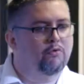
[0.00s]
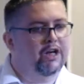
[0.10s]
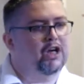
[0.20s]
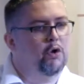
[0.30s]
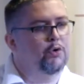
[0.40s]

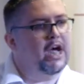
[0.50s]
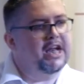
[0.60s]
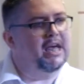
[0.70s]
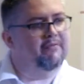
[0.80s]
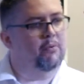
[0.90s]
write code
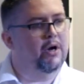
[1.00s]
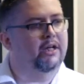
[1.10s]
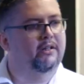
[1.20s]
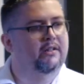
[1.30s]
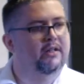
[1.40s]
any other
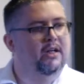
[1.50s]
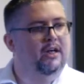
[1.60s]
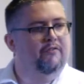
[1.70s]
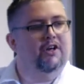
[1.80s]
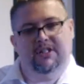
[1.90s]
way.
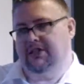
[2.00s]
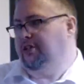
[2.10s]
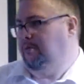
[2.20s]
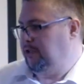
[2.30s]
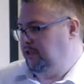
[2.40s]
If I said
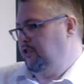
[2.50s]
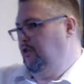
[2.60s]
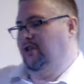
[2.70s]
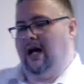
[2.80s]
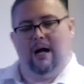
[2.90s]
to them, can you just
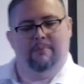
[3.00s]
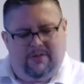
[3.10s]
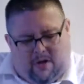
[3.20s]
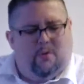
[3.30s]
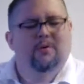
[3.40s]
knock that
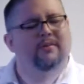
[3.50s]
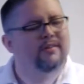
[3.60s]
up? No,